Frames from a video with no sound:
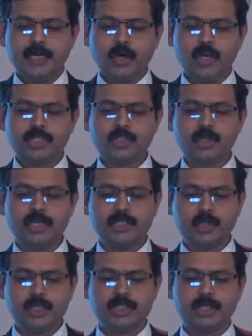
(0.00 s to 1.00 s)
Cholesterol
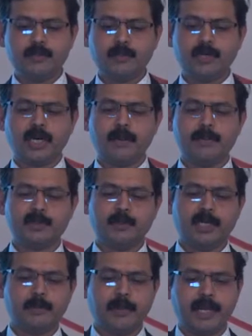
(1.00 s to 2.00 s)
Education Program
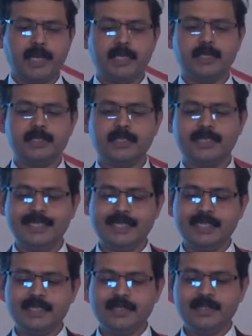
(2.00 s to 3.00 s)
Expert Panel
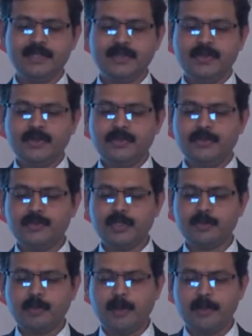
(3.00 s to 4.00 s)
3, which
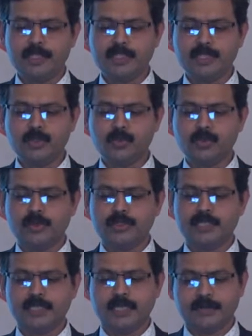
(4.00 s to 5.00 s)
was published in
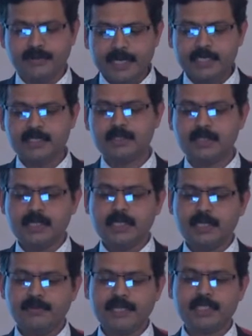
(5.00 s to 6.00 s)
2006,
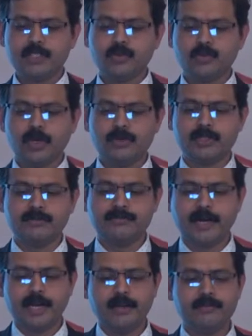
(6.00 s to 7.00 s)
revised in
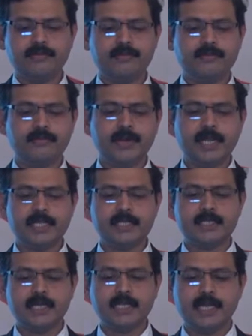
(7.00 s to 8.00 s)
2005, where they
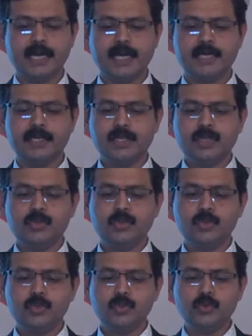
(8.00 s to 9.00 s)
say that
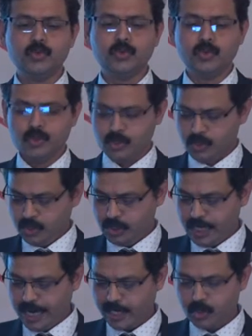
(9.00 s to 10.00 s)
to
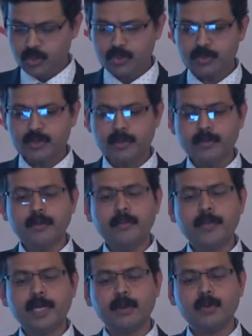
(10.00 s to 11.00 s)
diagnose
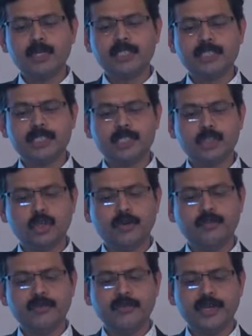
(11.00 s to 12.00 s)
metabolic
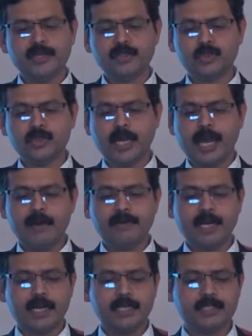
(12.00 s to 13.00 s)
syndrome, we should have
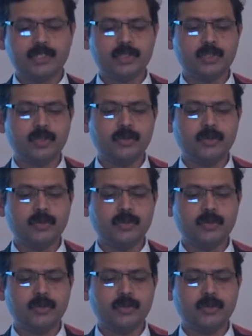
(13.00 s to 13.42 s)
at least